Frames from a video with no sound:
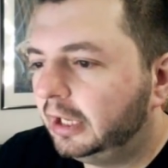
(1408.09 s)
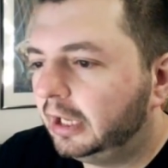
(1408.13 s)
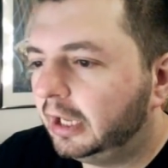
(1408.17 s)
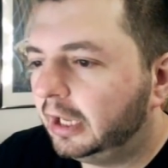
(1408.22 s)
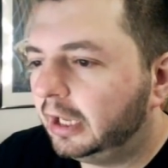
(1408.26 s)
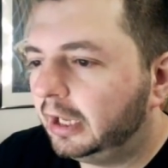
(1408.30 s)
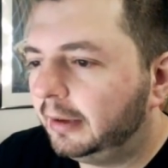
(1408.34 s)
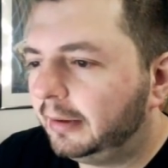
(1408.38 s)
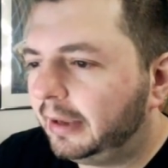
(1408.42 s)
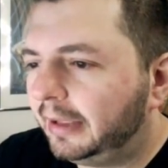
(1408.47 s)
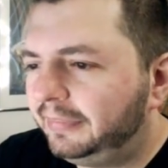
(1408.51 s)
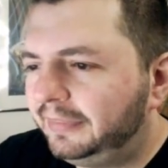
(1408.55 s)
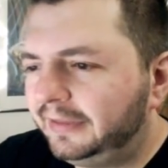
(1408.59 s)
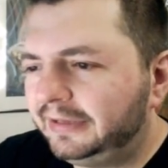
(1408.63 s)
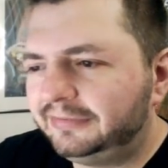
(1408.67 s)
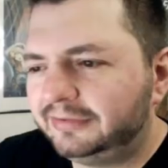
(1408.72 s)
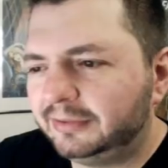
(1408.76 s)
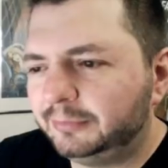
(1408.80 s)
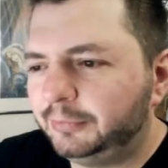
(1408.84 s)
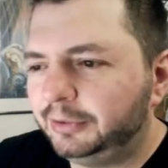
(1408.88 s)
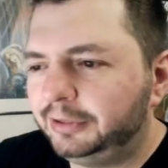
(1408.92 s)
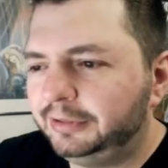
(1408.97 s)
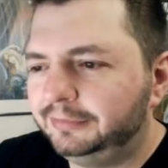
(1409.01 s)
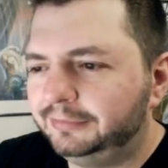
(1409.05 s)
I think
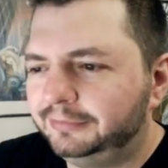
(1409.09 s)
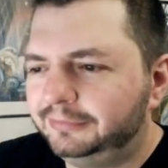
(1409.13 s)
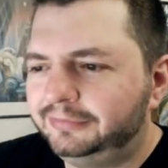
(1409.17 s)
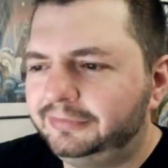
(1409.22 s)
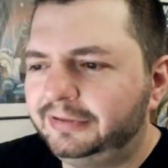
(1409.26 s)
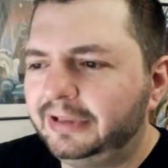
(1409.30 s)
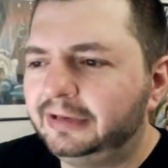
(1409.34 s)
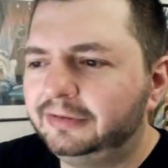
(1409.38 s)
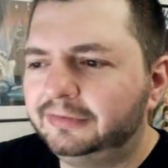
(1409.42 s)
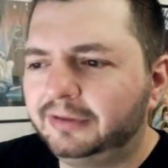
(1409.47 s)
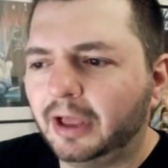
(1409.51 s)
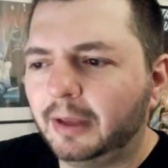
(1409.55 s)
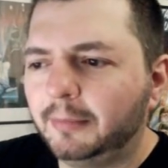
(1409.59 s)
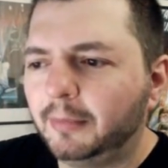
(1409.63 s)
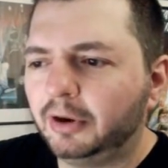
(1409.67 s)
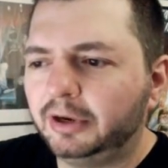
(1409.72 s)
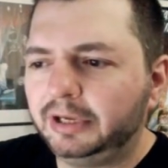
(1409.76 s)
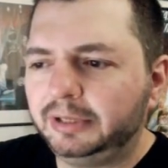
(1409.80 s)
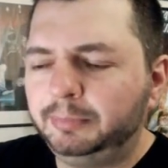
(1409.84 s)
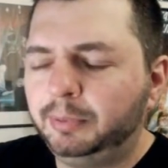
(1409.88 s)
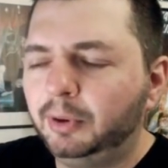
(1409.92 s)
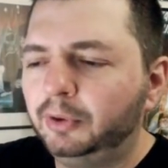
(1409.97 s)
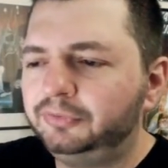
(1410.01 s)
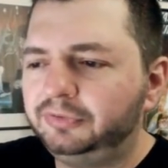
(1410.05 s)
someone said Tom
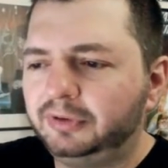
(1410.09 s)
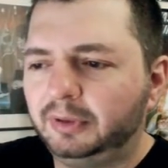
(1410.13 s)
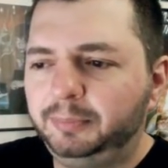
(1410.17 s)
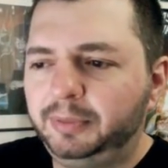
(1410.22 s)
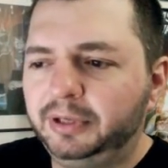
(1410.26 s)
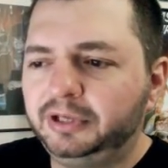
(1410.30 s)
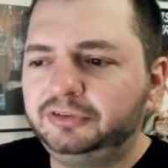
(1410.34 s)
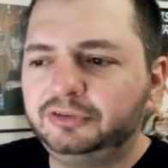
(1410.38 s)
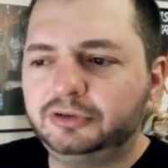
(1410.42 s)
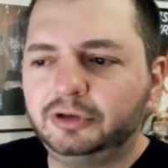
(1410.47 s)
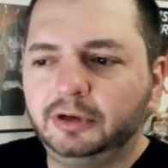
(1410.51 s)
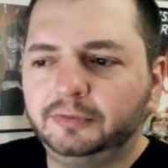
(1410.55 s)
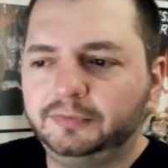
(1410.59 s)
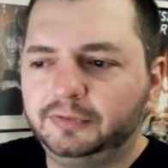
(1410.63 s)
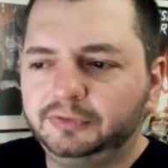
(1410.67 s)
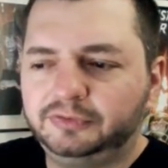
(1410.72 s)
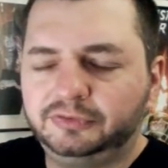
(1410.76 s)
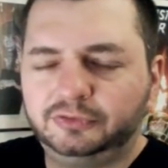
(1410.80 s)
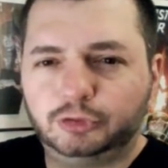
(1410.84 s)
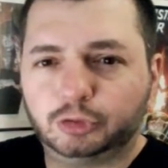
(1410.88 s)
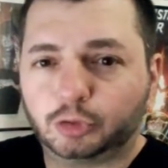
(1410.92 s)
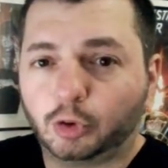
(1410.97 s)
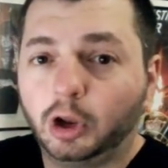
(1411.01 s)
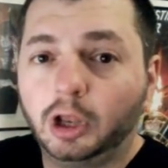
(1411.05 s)
Hardy posted a picture of a
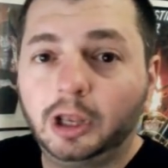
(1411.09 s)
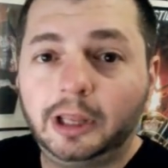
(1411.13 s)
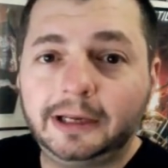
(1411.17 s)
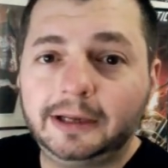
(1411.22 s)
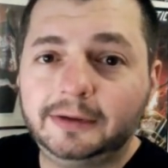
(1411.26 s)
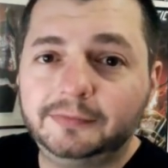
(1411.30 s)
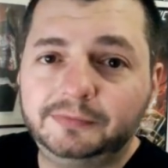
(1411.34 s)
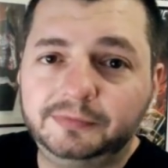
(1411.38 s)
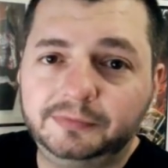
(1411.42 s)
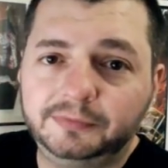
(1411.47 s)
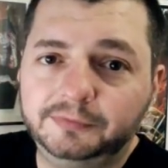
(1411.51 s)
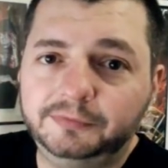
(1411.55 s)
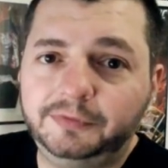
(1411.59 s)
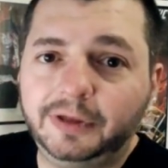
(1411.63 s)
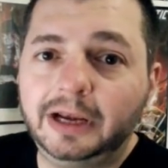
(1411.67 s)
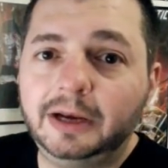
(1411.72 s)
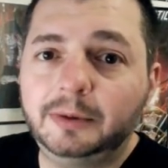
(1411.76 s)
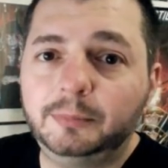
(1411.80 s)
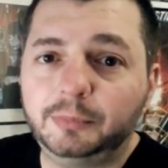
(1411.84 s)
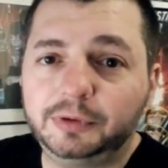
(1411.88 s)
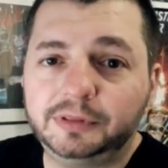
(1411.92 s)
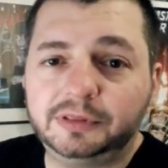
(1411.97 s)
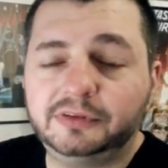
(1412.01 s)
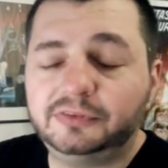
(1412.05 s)
drawing of
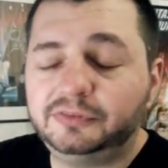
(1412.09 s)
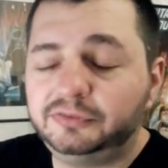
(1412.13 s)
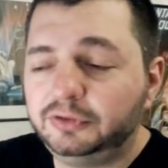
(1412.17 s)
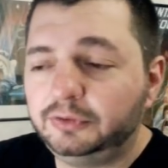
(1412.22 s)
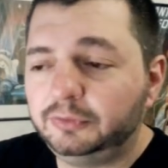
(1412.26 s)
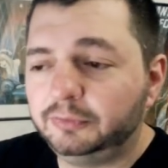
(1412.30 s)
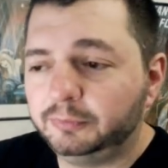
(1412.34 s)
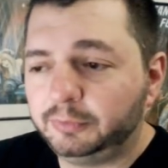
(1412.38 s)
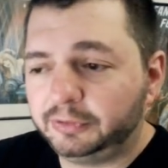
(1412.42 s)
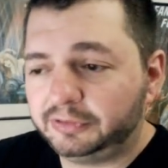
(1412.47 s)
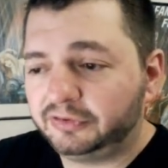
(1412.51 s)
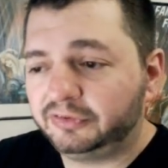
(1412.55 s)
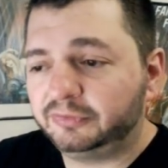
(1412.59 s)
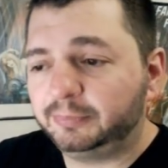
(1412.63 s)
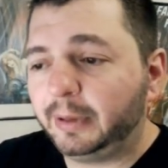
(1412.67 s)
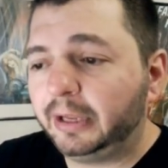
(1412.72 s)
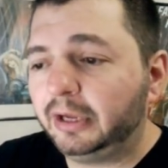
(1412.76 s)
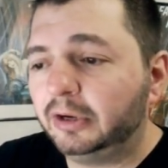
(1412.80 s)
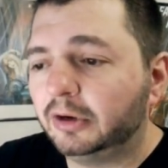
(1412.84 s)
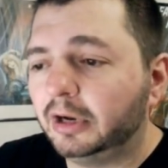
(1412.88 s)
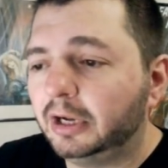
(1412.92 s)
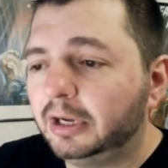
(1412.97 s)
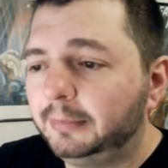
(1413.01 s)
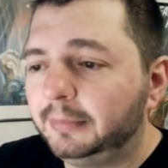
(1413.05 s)
Venom with the suit, with the
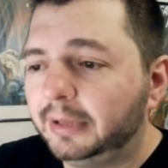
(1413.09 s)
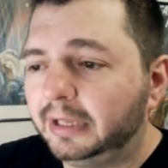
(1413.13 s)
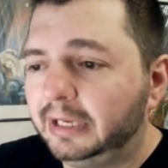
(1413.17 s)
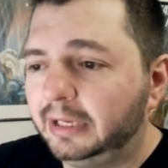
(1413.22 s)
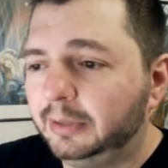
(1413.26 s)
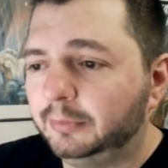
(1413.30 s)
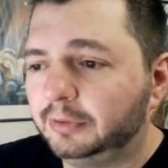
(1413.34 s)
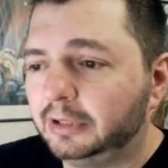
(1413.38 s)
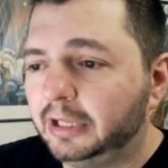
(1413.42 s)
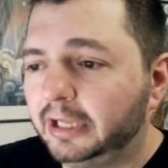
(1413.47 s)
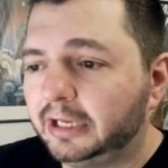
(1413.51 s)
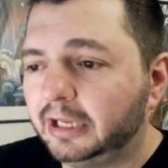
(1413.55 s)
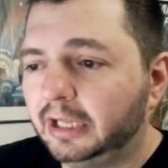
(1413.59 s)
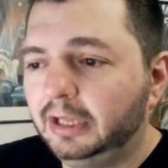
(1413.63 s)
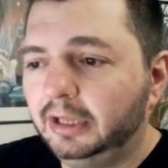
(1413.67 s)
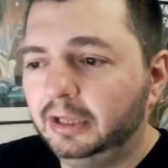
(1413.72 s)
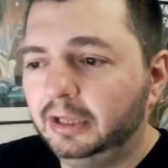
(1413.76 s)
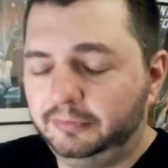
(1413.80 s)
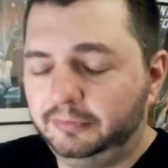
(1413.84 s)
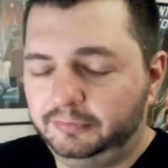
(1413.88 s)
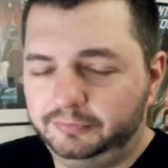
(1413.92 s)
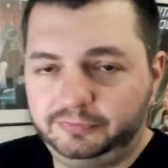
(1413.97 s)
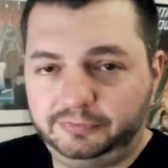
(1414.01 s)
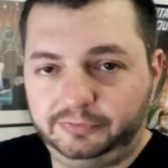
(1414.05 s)
spider on him, and they were like,
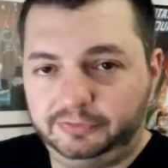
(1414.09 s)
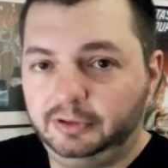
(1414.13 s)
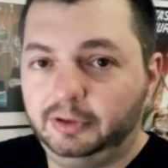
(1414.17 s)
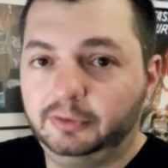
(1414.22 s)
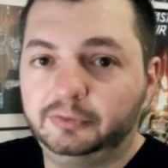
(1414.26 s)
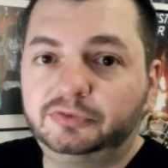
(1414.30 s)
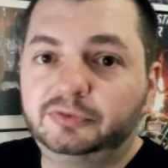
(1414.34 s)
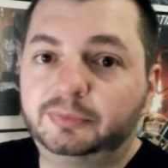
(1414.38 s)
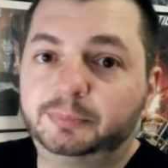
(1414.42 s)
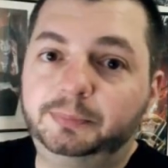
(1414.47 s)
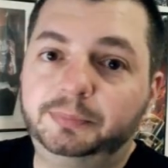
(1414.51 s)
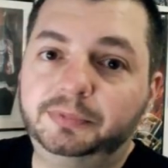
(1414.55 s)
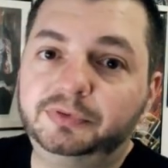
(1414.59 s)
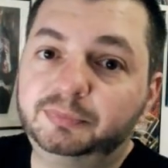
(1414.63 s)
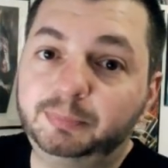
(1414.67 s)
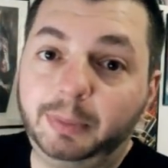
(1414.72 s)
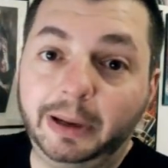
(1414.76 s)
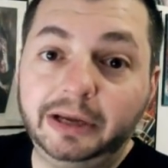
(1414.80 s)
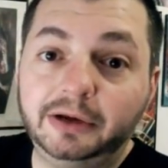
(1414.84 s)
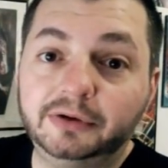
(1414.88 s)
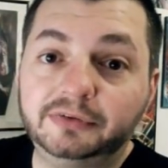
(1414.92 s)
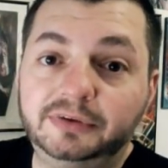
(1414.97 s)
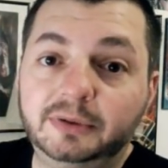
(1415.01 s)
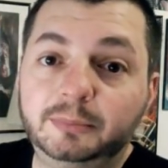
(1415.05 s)
you know,
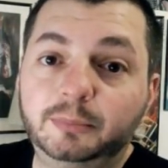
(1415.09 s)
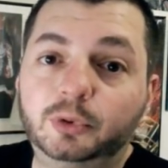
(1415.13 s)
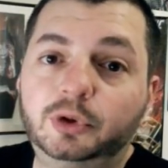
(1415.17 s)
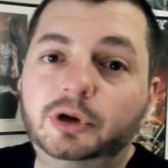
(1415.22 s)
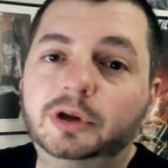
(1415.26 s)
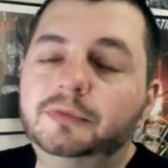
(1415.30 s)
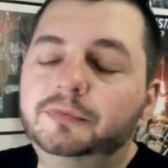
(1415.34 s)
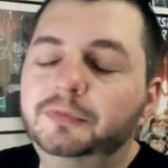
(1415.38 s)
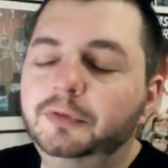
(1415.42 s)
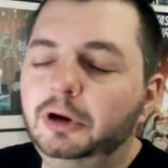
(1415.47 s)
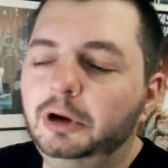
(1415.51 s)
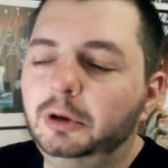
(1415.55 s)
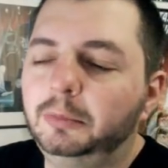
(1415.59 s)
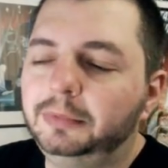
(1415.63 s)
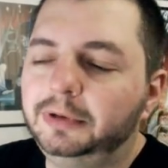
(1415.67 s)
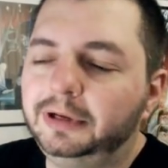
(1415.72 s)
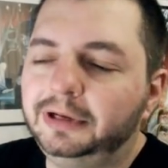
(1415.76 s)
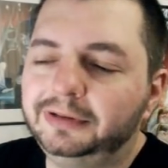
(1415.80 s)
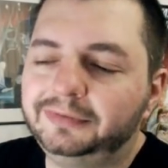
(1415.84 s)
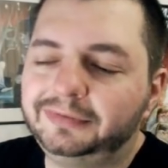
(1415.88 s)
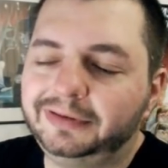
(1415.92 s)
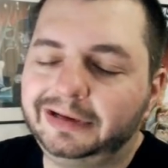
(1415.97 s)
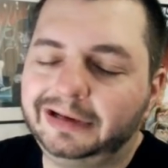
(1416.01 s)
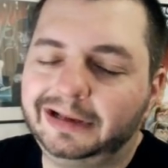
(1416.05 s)
spider symbol confirmed, and
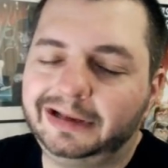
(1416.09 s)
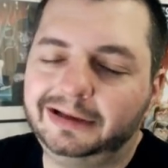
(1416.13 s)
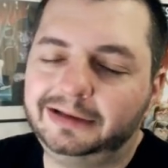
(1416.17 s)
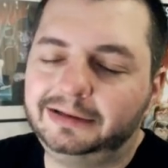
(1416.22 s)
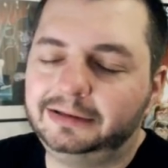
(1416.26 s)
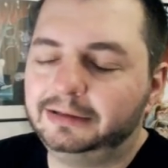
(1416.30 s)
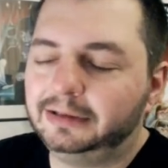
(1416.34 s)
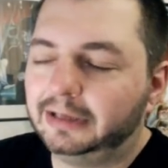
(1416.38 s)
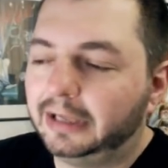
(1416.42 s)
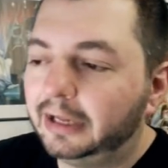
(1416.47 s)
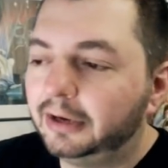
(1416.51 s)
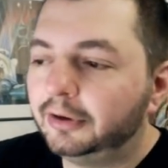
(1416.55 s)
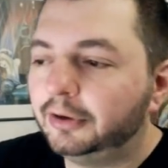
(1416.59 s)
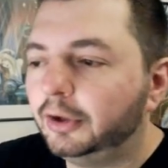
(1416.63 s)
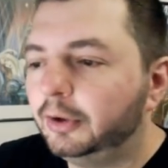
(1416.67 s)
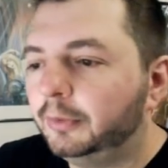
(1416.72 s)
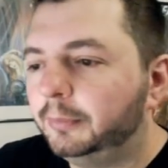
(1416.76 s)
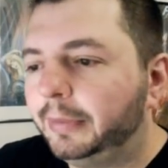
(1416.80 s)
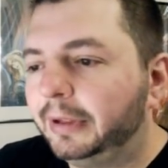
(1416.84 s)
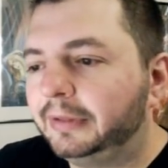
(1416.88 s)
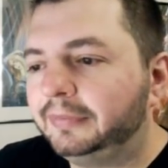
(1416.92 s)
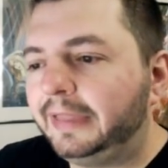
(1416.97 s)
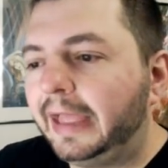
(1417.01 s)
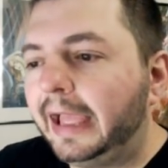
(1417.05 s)
it's like, I don't know
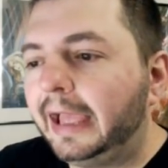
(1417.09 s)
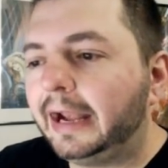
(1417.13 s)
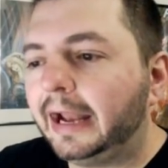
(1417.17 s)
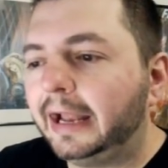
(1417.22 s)
about that.